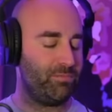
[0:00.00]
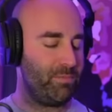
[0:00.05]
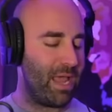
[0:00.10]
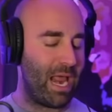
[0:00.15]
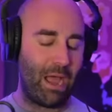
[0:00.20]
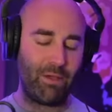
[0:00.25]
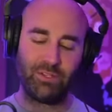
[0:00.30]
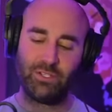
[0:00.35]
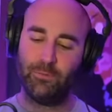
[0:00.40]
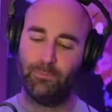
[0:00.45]
Man,
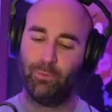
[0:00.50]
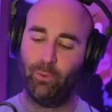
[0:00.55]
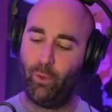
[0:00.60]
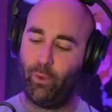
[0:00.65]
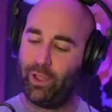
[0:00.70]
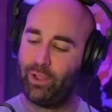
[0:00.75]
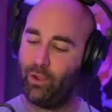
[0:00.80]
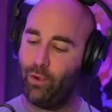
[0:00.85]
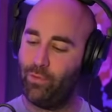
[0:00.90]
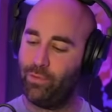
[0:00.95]
I was
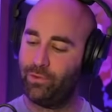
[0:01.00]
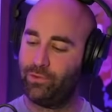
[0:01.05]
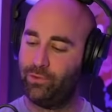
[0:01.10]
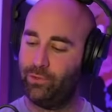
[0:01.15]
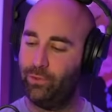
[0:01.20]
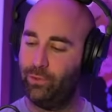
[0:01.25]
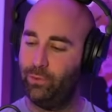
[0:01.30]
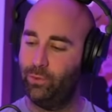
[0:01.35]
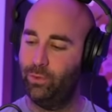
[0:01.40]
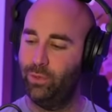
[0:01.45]
deploying over
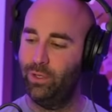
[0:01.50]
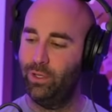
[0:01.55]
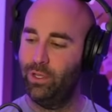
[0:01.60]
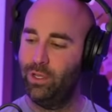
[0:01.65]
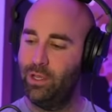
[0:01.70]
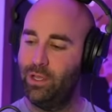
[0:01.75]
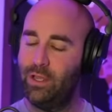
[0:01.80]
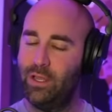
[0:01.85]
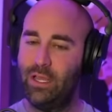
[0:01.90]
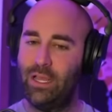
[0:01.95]
to
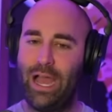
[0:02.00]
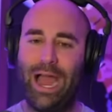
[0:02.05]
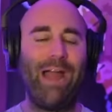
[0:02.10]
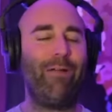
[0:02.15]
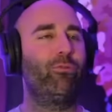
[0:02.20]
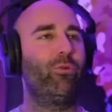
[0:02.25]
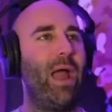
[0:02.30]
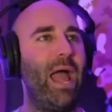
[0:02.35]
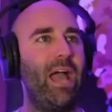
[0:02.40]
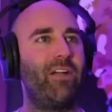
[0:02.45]

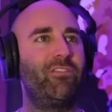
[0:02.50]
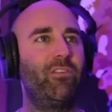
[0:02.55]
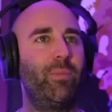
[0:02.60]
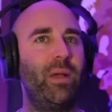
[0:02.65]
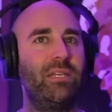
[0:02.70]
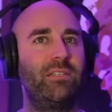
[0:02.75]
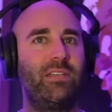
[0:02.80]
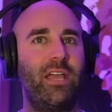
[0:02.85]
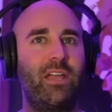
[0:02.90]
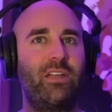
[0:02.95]
Iraq for my
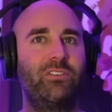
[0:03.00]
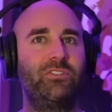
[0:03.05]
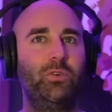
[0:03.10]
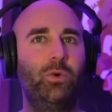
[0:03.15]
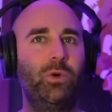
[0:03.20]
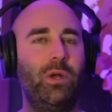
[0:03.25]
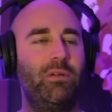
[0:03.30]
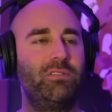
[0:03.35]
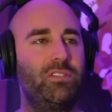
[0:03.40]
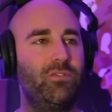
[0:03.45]
second tour
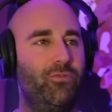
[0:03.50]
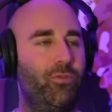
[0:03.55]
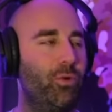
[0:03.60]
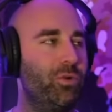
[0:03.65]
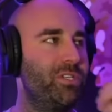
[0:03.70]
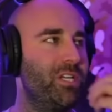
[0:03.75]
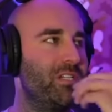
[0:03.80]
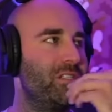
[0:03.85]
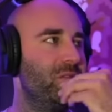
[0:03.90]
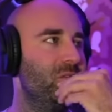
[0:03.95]
and I was in
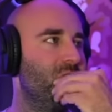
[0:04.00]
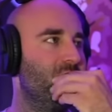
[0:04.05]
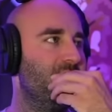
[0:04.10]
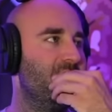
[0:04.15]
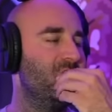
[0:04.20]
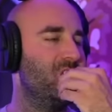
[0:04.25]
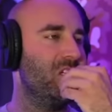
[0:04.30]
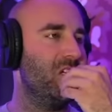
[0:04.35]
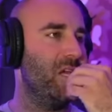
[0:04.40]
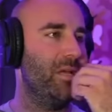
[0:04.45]
Fort Dix, New
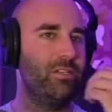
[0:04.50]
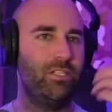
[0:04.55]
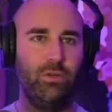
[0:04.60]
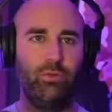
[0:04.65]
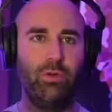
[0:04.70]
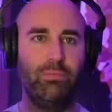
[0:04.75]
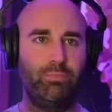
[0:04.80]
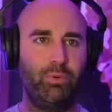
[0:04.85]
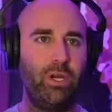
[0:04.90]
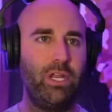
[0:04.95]
Jersey
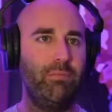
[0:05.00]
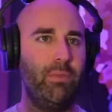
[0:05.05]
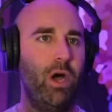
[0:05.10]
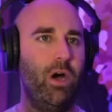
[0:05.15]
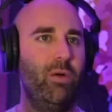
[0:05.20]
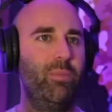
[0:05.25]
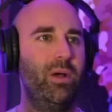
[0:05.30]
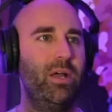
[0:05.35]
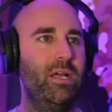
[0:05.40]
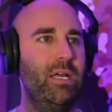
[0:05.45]
doing
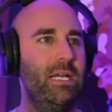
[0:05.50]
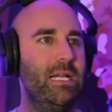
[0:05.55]
pre-mob,